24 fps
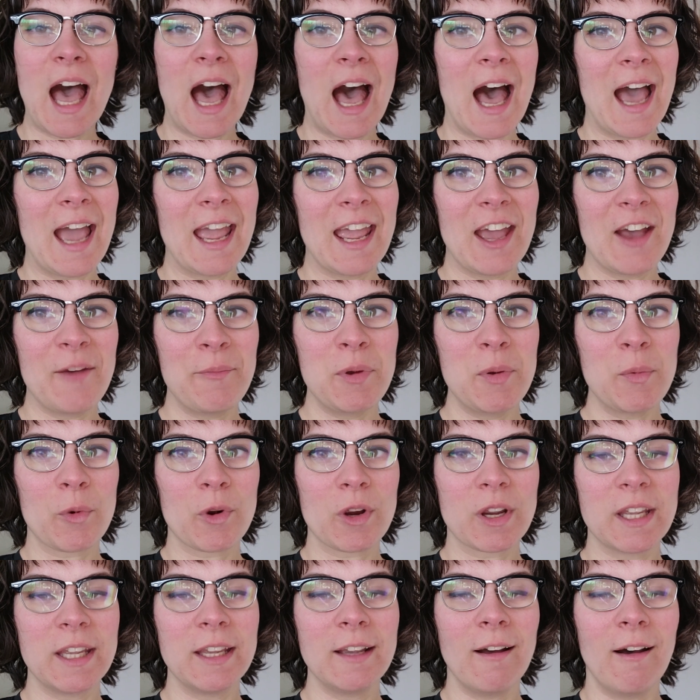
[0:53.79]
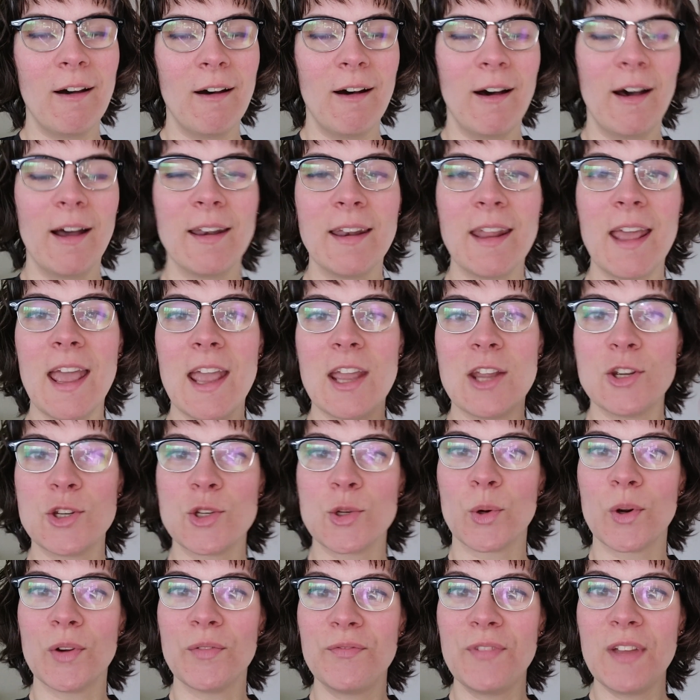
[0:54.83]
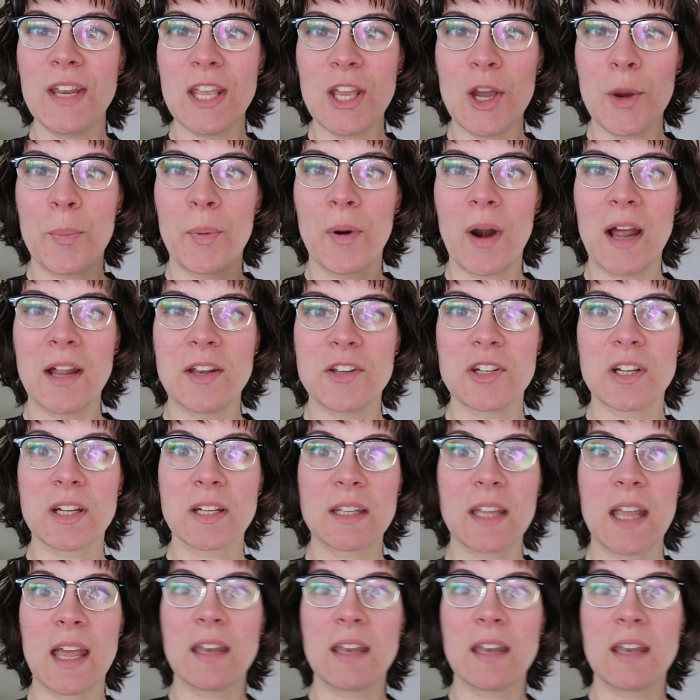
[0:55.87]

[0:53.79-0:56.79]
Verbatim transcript: I have been working on a short video project.